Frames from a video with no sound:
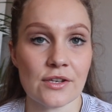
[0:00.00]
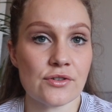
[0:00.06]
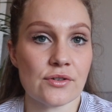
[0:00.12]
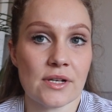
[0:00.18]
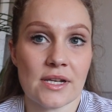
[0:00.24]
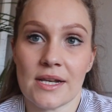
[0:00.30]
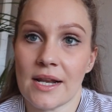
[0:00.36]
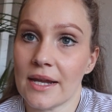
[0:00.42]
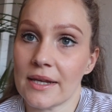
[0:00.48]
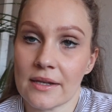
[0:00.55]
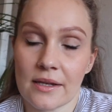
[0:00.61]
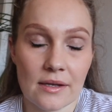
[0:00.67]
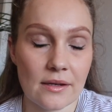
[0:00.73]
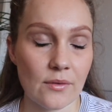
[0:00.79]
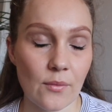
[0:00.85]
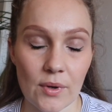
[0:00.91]
literally like
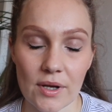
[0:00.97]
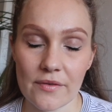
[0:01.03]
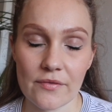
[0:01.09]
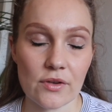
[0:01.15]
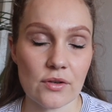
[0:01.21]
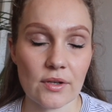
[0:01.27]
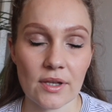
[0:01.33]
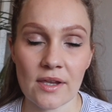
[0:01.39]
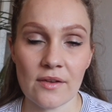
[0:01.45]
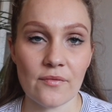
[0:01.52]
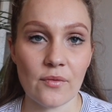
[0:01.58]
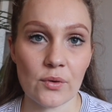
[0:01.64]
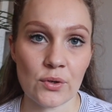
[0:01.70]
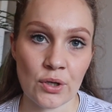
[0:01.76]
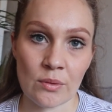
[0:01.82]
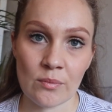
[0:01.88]
whatever you're looking
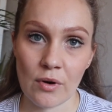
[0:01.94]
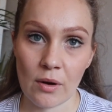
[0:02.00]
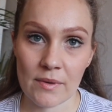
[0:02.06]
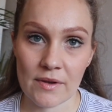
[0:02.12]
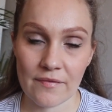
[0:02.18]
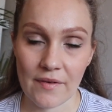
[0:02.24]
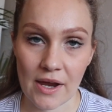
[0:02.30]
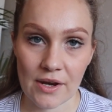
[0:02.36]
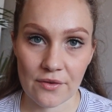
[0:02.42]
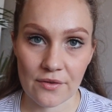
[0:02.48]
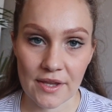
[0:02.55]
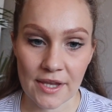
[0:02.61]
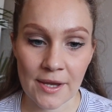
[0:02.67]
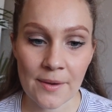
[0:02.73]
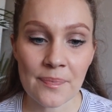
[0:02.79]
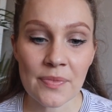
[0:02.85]
for you can probably find on
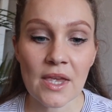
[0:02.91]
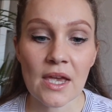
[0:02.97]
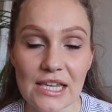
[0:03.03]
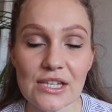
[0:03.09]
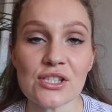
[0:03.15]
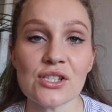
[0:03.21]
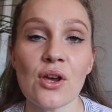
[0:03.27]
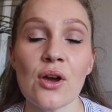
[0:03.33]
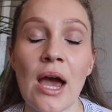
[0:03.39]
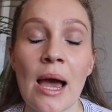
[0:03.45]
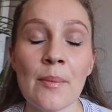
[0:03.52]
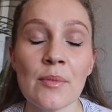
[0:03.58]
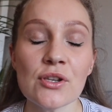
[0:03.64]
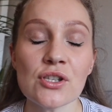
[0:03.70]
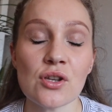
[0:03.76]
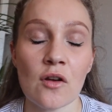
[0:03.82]
there. So I'm
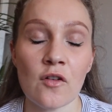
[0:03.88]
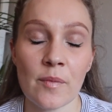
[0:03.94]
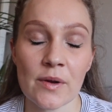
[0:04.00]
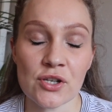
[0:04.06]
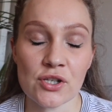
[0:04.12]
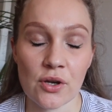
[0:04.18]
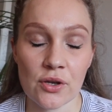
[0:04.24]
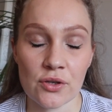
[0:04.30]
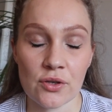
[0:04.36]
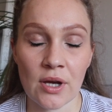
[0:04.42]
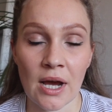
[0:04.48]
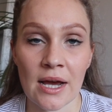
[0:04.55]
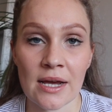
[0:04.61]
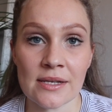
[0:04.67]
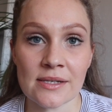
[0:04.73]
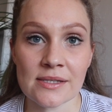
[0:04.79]
going to start off by showing you
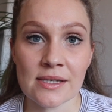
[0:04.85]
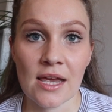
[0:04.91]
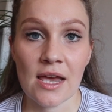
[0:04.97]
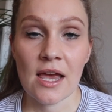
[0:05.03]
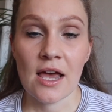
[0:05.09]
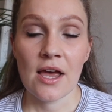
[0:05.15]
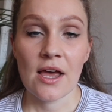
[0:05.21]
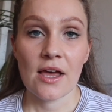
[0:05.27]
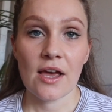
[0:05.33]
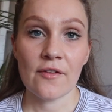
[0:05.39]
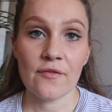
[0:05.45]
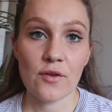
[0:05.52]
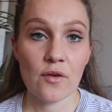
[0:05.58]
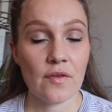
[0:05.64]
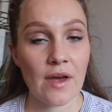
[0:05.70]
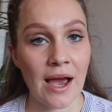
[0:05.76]
guys a
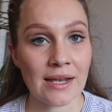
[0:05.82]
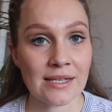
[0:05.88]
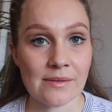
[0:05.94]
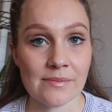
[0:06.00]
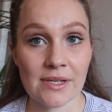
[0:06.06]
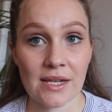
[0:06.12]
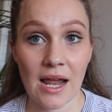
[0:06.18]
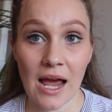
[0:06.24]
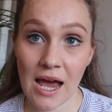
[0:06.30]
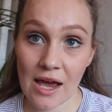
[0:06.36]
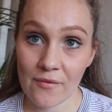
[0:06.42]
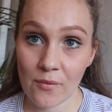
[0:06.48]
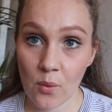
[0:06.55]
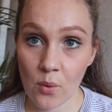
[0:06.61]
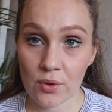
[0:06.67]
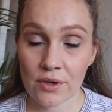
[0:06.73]
few of the items that
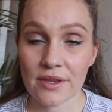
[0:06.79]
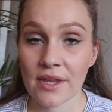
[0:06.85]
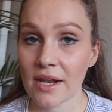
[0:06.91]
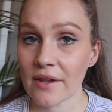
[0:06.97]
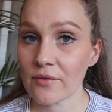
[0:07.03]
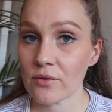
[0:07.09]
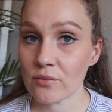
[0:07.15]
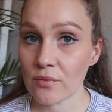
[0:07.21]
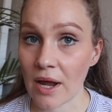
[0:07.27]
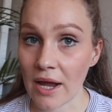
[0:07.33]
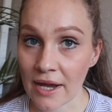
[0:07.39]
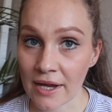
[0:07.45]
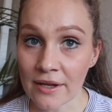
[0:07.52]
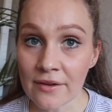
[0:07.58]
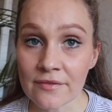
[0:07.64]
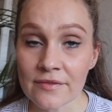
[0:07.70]
I've ordered that have
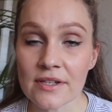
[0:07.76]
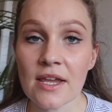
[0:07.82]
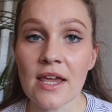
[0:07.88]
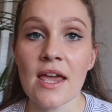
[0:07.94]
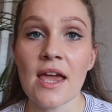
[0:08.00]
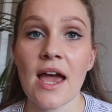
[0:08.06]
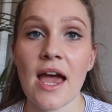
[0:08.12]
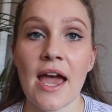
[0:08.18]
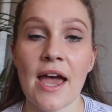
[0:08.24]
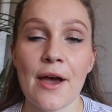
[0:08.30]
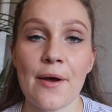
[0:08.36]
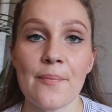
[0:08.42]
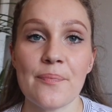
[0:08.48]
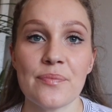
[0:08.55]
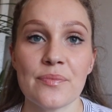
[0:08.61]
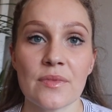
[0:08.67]
arrived.
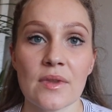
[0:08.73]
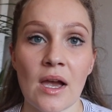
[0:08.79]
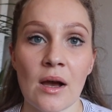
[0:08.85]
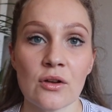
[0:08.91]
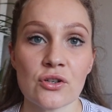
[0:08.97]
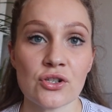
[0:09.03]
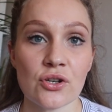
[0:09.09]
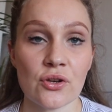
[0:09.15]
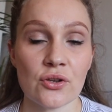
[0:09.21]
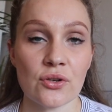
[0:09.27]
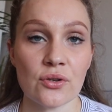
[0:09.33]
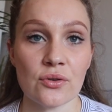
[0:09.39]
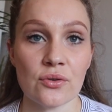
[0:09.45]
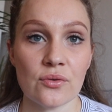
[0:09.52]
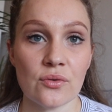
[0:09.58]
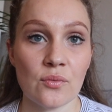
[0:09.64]
I'll show
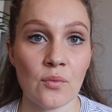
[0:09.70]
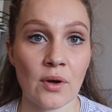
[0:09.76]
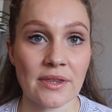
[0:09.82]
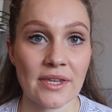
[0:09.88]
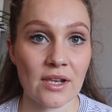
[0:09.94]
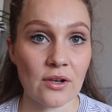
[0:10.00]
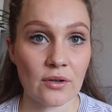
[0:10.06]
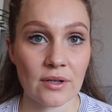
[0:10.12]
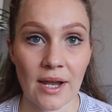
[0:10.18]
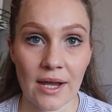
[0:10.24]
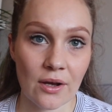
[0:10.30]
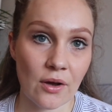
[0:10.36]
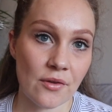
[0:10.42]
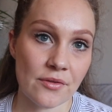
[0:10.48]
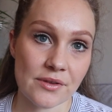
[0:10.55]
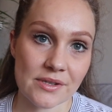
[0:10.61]
you what they look
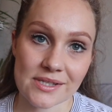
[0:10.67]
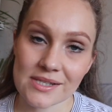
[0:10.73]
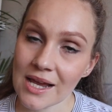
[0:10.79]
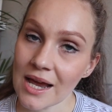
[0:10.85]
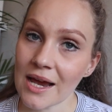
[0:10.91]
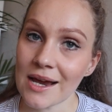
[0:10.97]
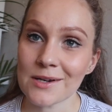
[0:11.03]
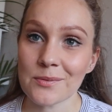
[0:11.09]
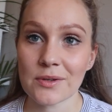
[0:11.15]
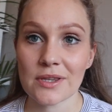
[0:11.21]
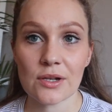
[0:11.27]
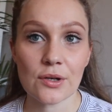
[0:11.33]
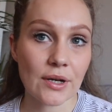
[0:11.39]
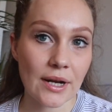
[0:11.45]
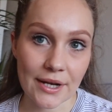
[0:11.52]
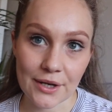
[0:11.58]
like on the site, what they
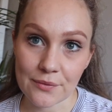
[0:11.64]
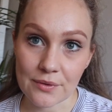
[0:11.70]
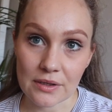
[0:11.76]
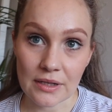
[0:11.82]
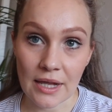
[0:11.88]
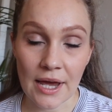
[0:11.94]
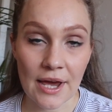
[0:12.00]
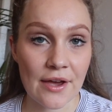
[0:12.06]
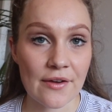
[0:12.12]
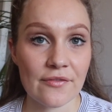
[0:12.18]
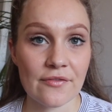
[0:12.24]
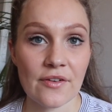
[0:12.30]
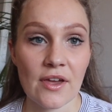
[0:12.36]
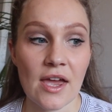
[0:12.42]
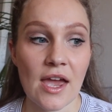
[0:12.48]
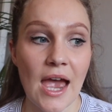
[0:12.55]
look like in real
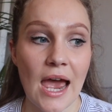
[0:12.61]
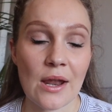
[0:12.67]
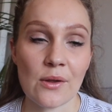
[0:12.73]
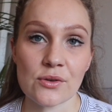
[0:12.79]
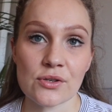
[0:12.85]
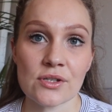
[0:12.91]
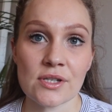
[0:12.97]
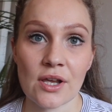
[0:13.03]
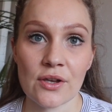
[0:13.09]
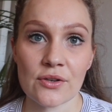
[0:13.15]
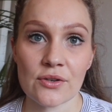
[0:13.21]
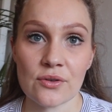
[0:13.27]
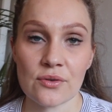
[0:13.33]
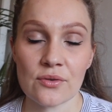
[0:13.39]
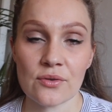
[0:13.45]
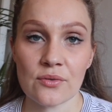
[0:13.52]
life, and I'll also tell
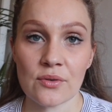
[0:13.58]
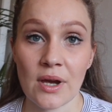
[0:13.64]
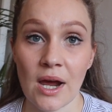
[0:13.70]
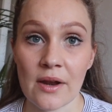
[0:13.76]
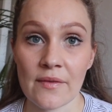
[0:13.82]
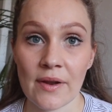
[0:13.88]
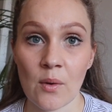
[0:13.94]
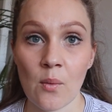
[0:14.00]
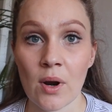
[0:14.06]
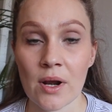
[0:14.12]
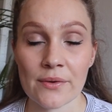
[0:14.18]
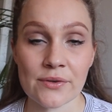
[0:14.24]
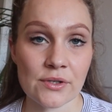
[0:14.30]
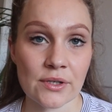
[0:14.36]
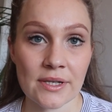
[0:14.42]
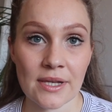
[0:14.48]
you kind of like what I
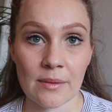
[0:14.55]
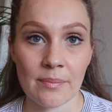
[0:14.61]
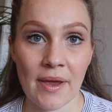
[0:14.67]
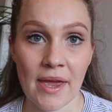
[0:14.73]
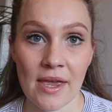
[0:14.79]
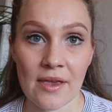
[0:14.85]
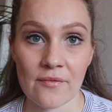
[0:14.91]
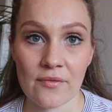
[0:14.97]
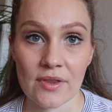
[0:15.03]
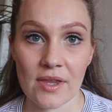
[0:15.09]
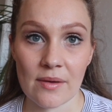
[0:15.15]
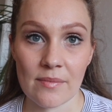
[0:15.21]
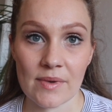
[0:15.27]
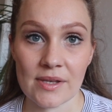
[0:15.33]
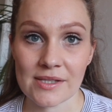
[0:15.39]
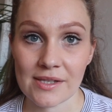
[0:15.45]
was looking at paying for
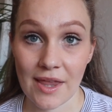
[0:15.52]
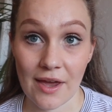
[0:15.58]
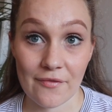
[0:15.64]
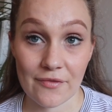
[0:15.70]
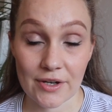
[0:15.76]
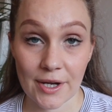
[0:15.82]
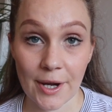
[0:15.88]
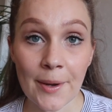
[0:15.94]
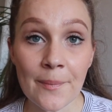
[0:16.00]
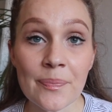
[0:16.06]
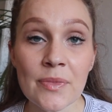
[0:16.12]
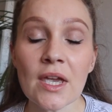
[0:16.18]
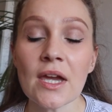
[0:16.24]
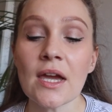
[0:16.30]
them in South Africa.